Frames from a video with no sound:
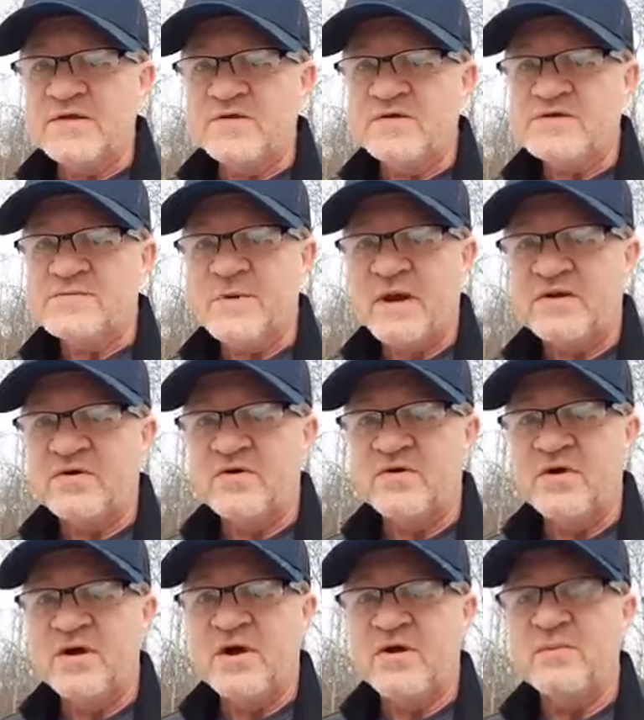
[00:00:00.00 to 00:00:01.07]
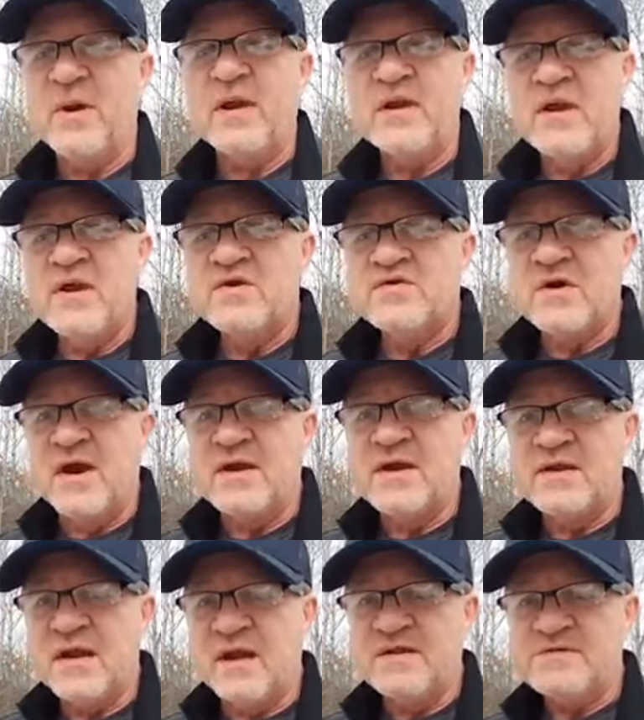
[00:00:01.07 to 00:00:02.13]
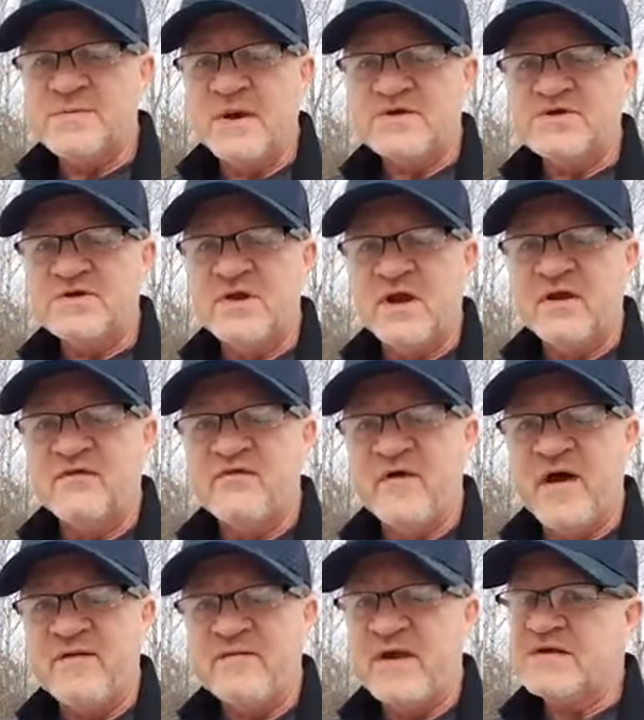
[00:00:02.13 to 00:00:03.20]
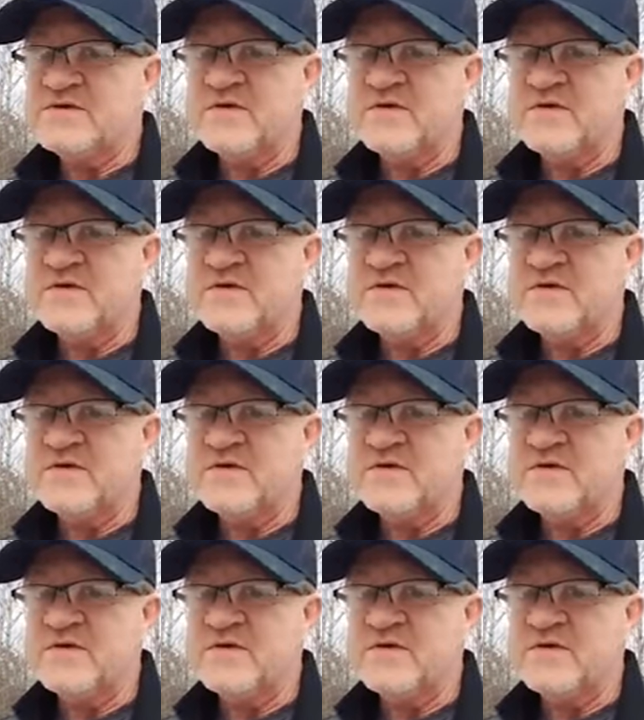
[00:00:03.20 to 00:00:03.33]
to your inspector earlier, but try and get that inspection done in five days.